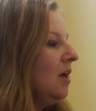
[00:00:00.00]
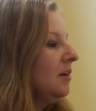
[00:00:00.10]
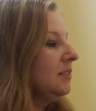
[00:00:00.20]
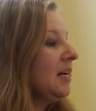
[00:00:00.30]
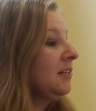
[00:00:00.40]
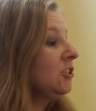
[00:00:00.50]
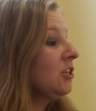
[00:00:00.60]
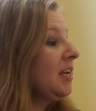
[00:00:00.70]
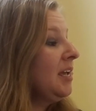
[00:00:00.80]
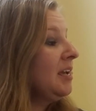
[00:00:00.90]
Dr.
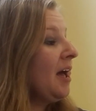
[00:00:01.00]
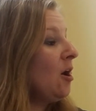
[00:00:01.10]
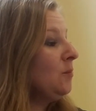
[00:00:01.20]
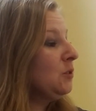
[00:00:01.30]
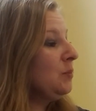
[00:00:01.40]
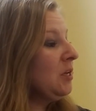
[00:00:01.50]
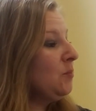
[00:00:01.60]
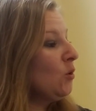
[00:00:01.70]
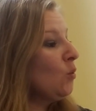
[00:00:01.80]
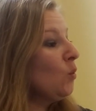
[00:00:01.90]
King helped
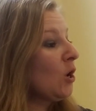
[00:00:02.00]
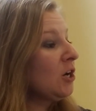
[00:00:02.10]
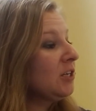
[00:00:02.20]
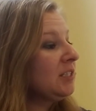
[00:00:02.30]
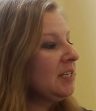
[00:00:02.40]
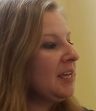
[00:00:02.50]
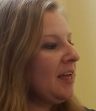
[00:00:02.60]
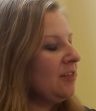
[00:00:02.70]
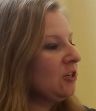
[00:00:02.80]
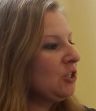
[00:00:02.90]
people work
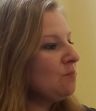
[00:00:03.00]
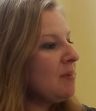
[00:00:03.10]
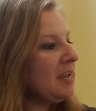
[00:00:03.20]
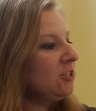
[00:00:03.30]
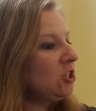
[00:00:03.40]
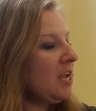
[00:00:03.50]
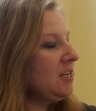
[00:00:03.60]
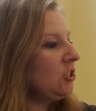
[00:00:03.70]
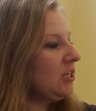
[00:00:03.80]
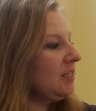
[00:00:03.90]
together to make
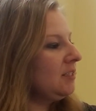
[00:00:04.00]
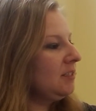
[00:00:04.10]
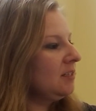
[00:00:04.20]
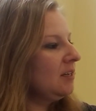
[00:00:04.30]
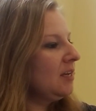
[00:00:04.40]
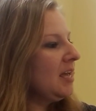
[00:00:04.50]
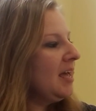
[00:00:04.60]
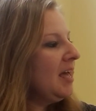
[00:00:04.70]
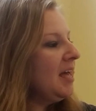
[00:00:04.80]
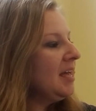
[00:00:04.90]
changes.
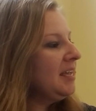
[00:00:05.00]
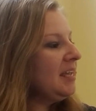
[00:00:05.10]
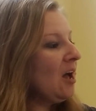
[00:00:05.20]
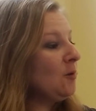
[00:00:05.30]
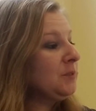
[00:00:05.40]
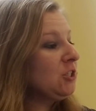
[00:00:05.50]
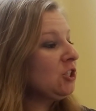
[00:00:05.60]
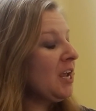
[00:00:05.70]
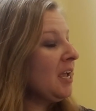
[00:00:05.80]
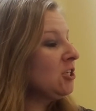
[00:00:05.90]
He helped
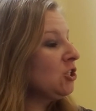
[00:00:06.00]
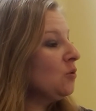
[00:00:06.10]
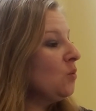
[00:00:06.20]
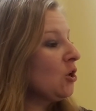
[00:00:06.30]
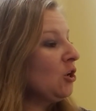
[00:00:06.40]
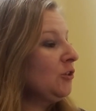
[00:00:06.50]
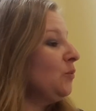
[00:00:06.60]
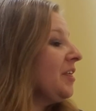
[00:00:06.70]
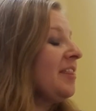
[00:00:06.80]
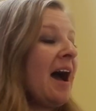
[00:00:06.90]
change the world
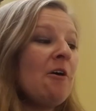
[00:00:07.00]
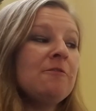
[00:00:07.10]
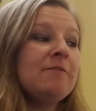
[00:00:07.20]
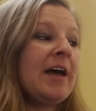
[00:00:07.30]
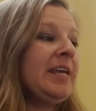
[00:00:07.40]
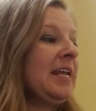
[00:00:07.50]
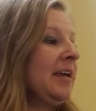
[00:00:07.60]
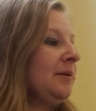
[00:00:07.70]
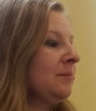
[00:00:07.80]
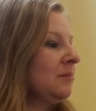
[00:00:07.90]
without
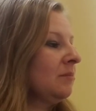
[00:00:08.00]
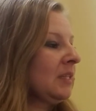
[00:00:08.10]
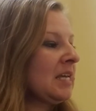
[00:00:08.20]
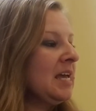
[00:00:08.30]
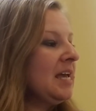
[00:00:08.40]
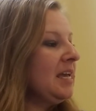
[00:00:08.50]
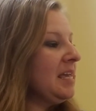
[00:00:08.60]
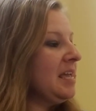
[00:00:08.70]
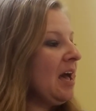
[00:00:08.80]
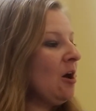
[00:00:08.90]
fighting.
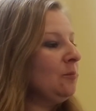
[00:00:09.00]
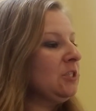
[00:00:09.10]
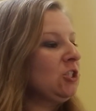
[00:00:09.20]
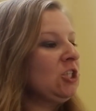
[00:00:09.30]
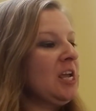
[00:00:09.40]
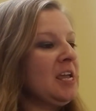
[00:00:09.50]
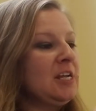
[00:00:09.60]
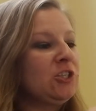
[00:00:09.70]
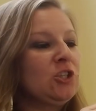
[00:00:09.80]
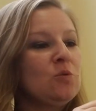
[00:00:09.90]
He helped
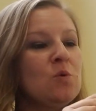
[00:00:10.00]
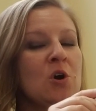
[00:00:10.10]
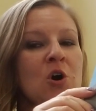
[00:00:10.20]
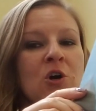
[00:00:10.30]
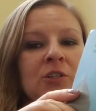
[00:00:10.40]
change the world